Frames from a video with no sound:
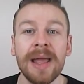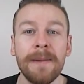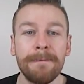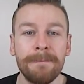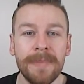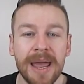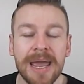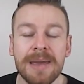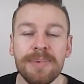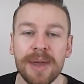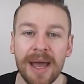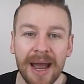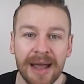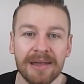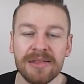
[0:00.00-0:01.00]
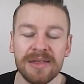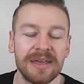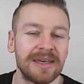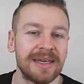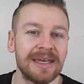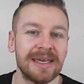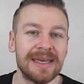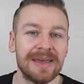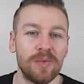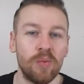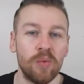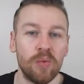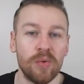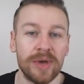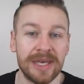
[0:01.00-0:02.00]
Maybe, I think,
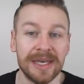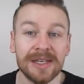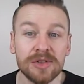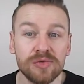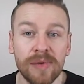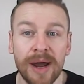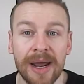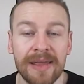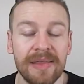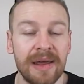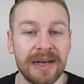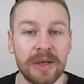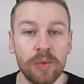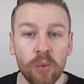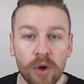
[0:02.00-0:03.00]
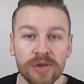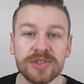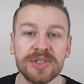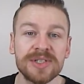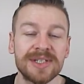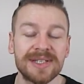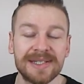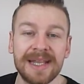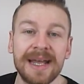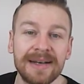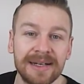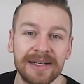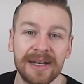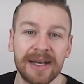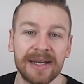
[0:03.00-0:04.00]
he is right that it wasn't
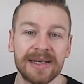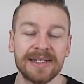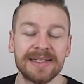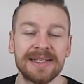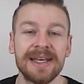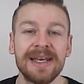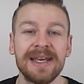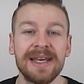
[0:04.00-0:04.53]
standardised